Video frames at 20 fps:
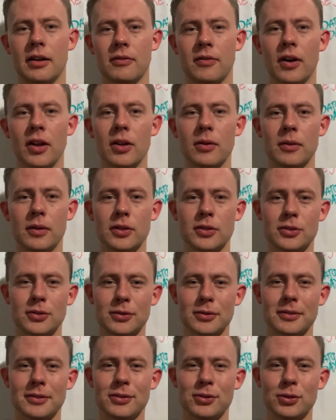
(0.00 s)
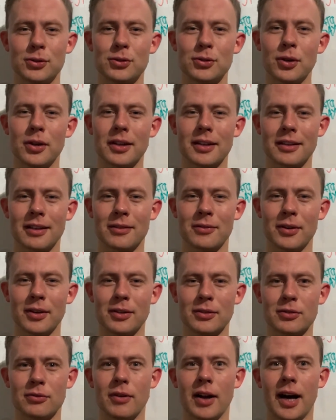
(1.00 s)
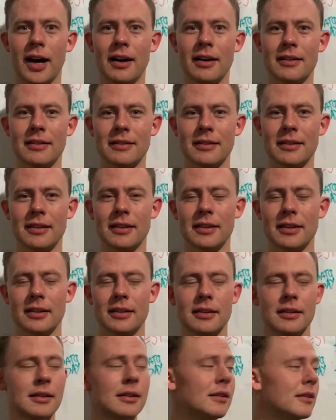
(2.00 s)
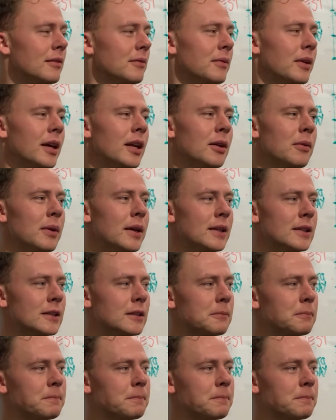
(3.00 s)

followers to join ClickFunnels Raw. Anyways,